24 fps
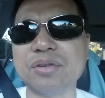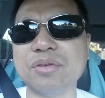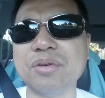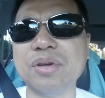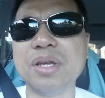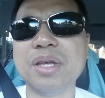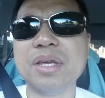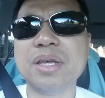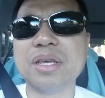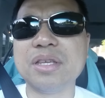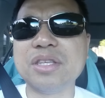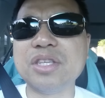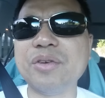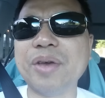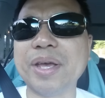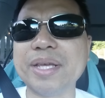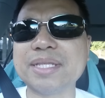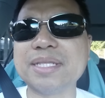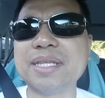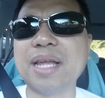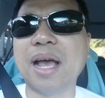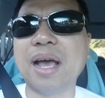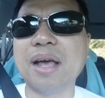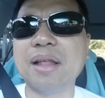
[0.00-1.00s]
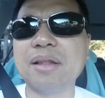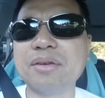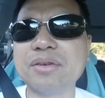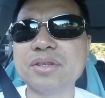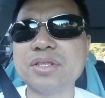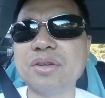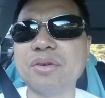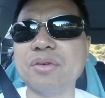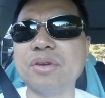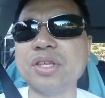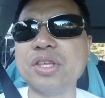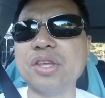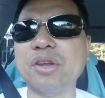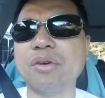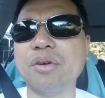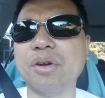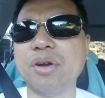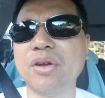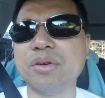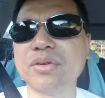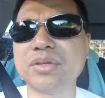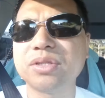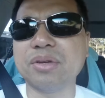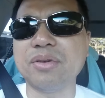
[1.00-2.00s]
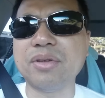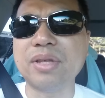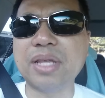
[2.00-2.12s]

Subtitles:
to US dollars or euros